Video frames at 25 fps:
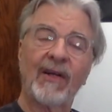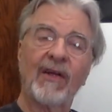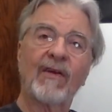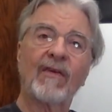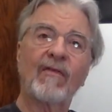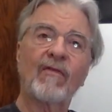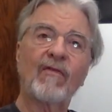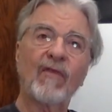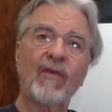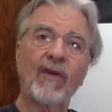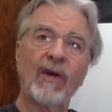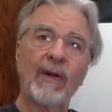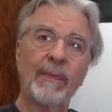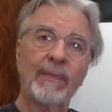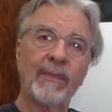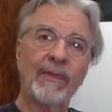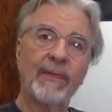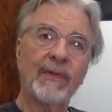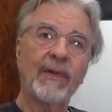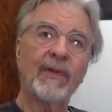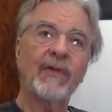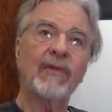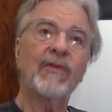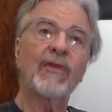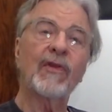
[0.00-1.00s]
from
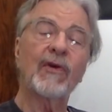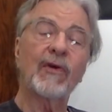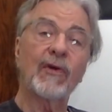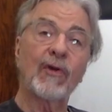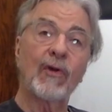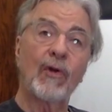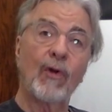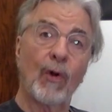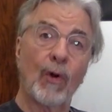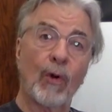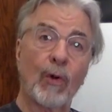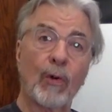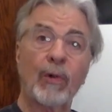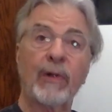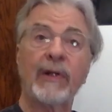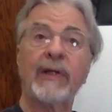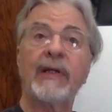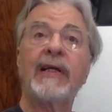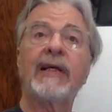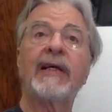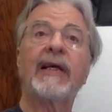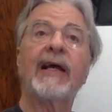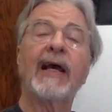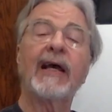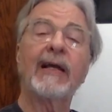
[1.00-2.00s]
the
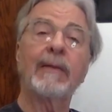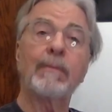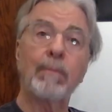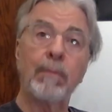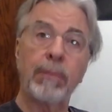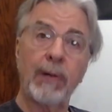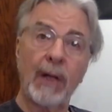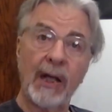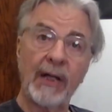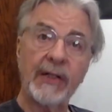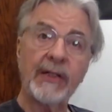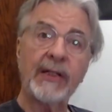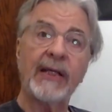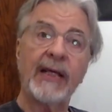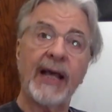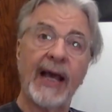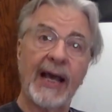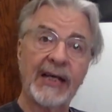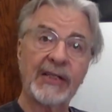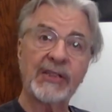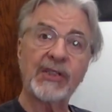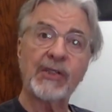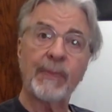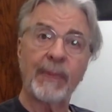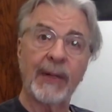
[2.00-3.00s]
gory and bloody
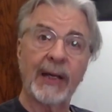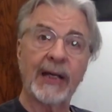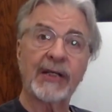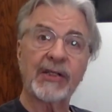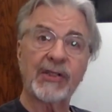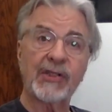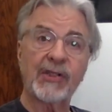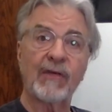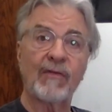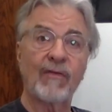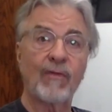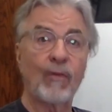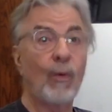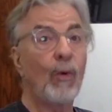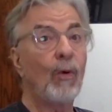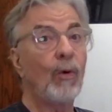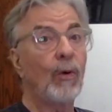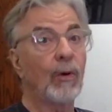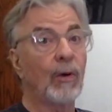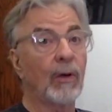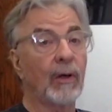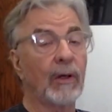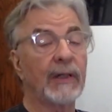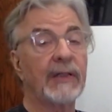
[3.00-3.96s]
aspects of war.